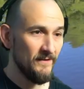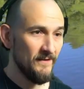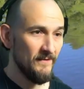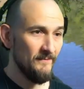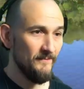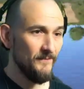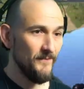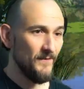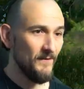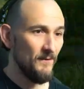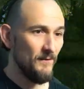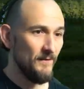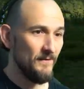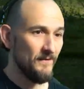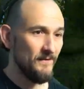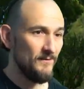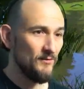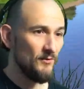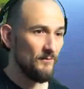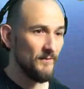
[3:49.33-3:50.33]
I've shown
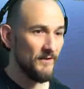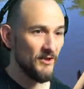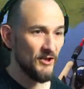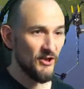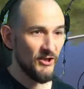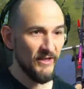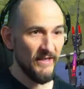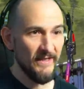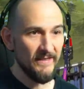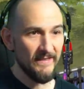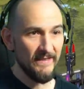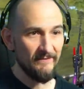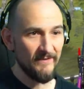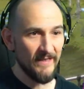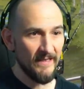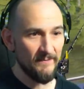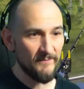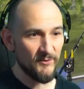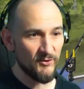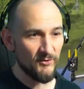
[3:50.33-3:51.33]
this method a few
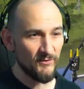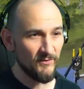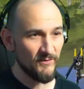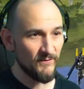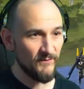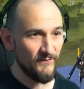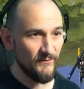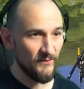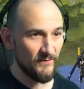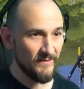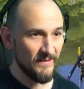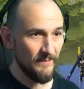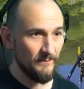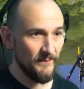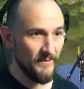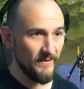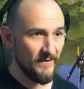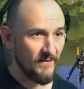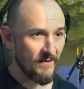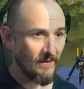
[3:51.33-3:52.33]
times already. For
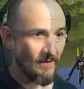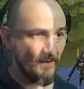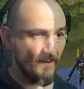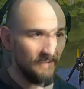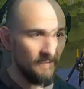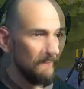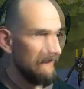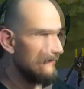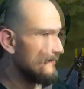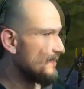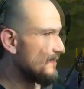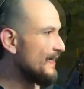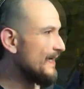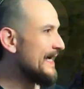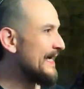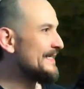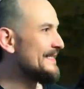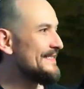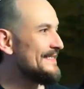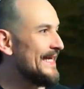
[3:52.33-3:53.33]
rivers it works quite
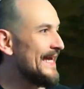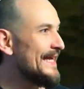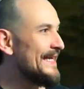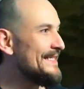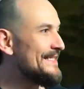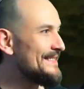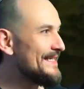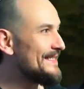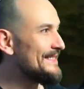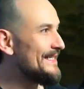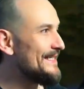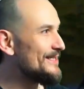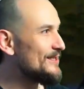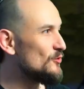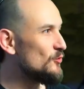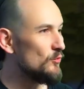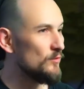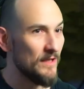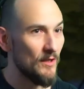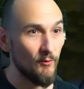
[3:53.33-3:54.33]
well.
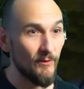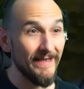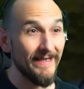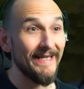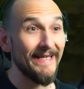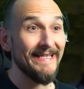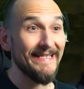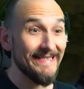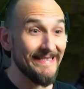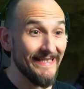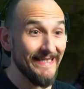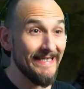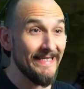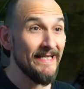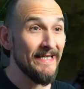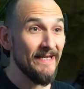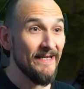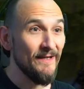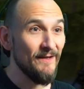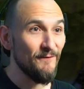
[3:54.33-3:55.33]
And there it is
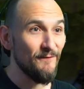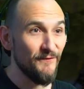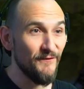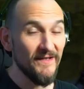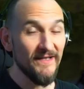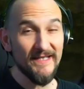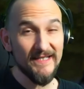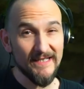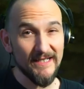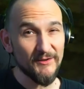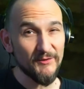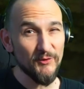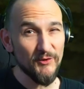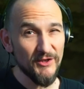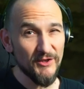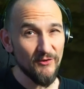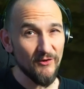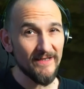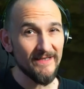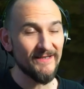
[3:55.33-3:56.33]
again, the
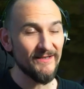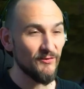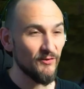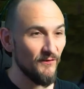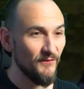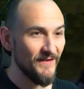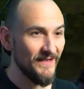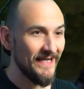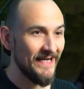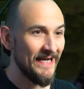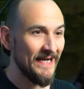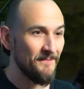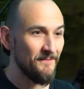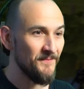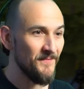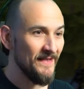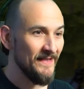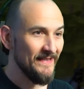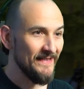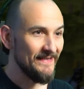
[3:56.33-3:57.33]
next bite,
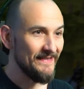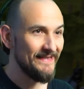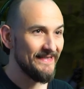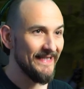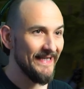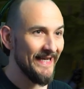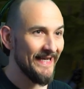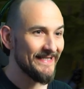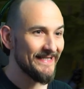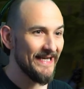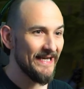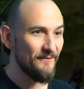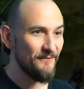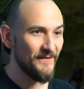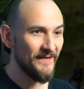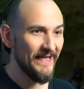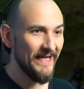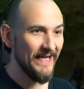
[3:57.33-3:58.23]
and there he is, the